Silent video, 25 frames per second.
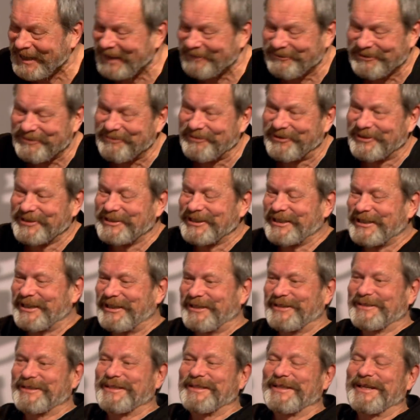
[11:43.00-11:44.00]
after
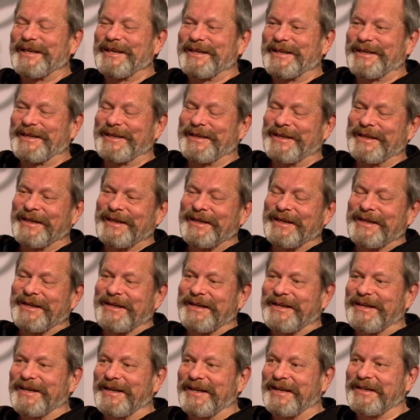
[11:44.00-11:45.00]
Munchausen, and I
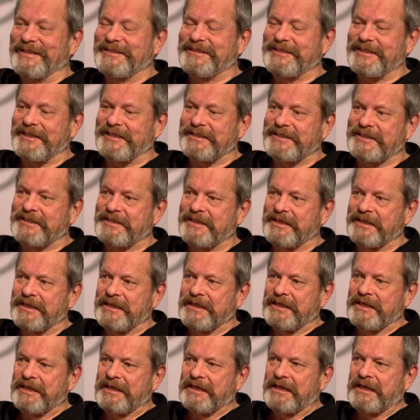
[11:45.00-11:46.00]
yeah. I just
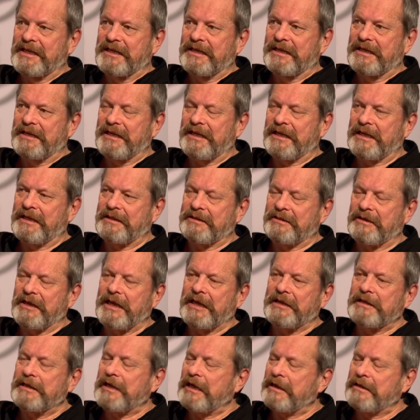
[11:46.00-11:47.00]
I
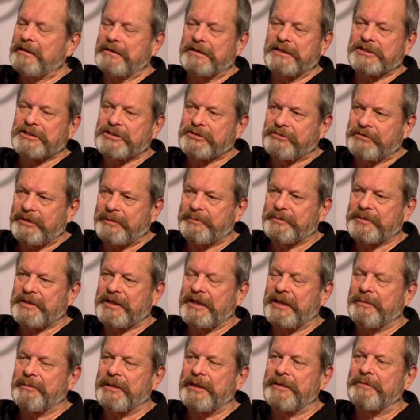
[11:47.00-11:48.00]
thought I, I, the script
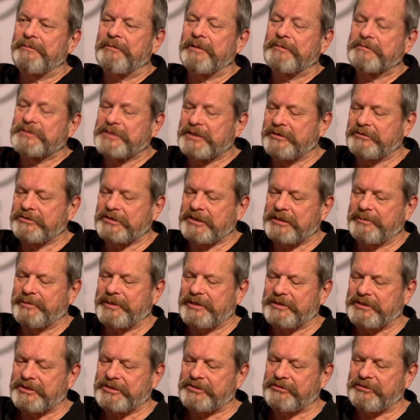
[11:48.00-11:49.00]
came, and what was interesting
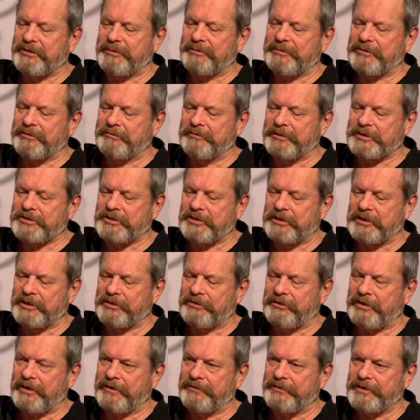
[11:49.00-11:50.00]
about the script, Richard
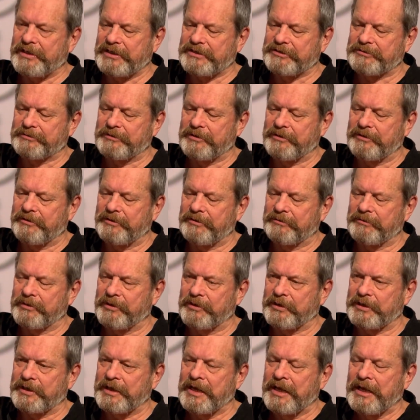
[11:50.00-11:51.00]
LaGravenese wrote
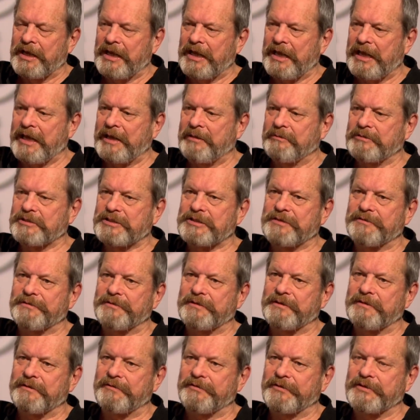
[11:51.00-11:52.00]
wrote it, and it was the
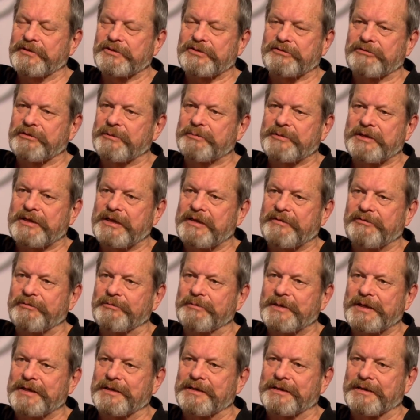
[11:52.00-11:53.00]
first script he'd ever
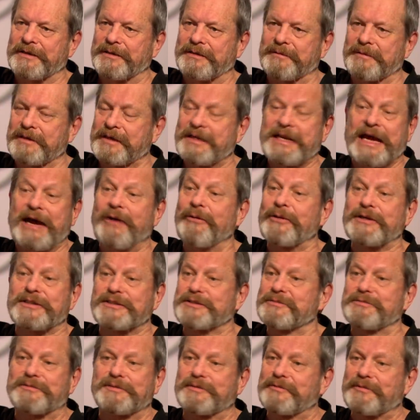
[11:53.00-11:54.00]
written, and now
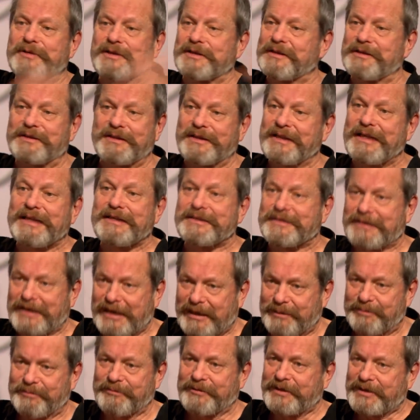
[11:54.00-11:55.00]
he's one of the
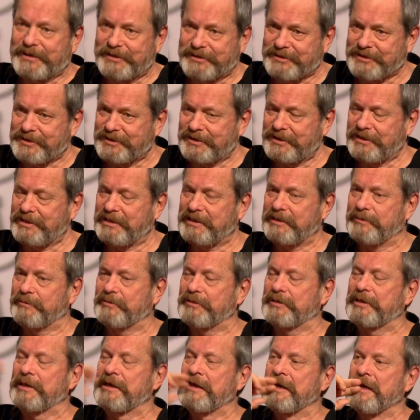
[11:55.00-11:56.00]
top writers in
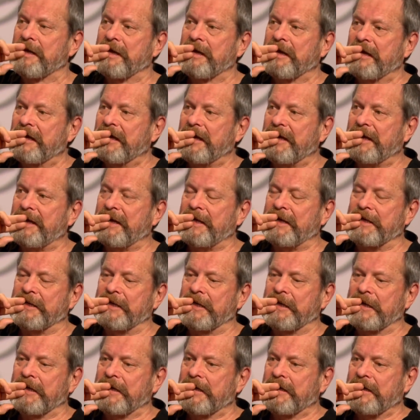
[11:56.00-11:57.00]
Hollywood, and